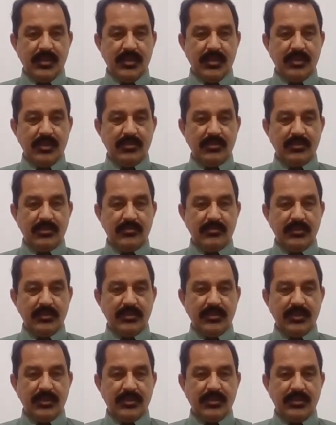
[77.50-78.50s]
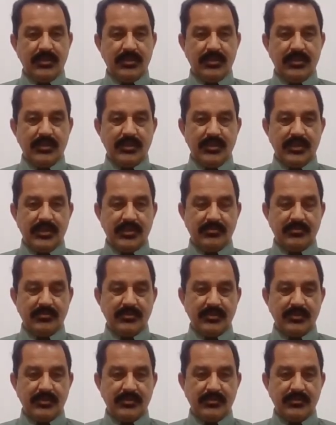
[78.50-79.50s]
along with the
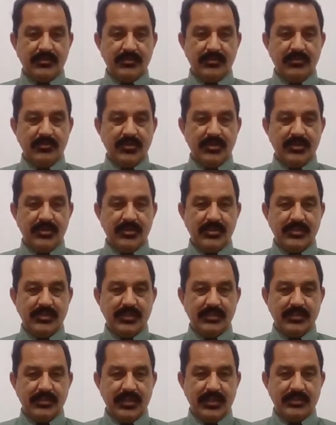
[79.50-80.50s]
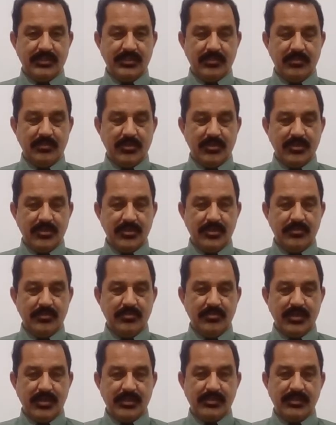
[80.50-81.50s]
additives, which is the slag cement,
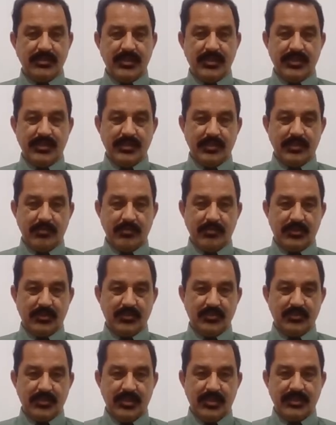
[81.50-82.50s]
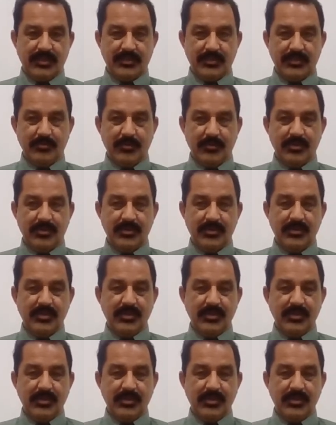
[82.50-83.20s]
GGPS, and the microsilica cement.